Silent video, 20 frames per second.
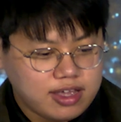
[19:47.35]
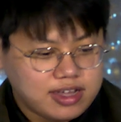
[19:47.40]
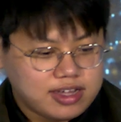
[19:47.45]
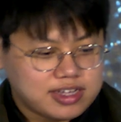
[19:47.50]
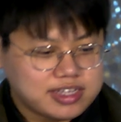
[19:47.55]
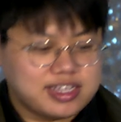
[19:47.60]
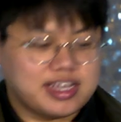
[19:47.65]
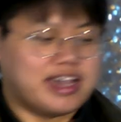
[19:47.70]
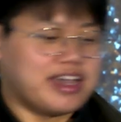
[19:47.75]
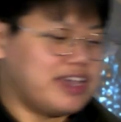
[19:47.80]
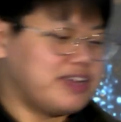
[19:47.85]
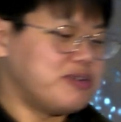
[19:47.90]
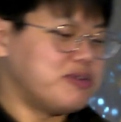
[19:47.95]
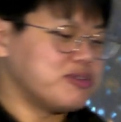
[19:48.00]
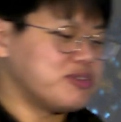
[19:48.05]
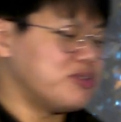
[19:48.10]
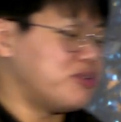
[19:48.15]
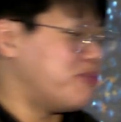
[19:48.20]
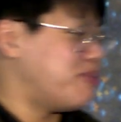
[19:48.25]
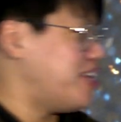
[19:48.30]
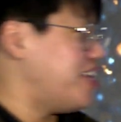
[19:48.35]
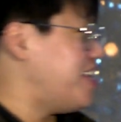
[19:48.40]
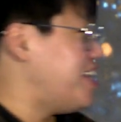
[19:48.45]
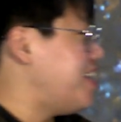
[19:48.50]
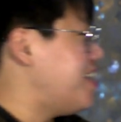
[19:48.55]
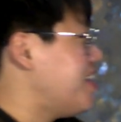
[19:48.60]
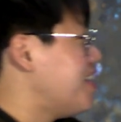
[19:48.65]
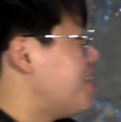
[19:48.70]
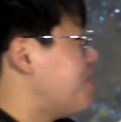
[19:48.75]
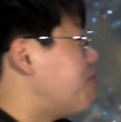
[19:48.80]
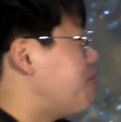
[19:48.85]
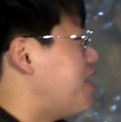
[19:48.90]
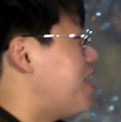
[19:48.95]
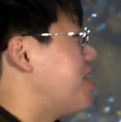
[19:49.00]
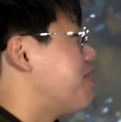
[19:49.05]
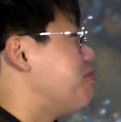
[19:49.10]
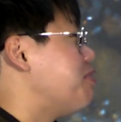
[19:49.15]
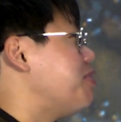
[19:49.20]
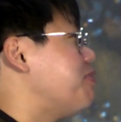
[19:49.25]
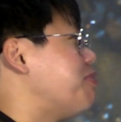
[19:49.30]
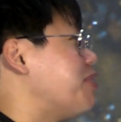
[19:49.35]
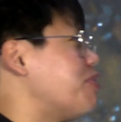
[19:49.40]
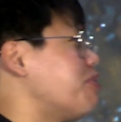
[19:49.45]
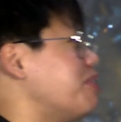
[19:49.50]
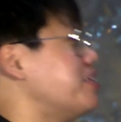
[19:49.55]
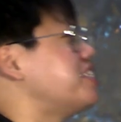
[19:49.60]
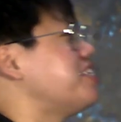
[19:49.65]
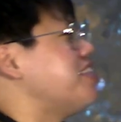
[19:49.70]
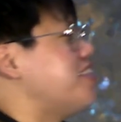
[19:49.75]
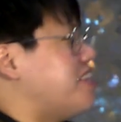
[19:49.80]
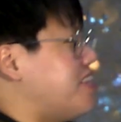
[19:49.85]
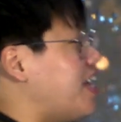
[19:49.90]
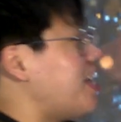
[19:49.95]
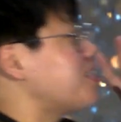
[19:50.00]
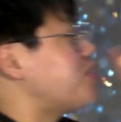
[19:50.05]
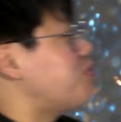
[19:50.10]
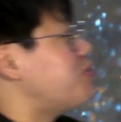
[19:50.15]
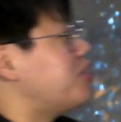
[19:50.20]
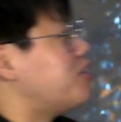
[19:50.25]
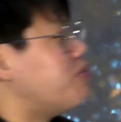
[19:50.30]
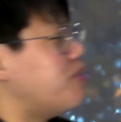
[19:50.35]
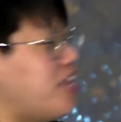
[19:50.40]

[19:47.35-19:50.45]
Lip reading: Yeah, and also we very recently, last week, we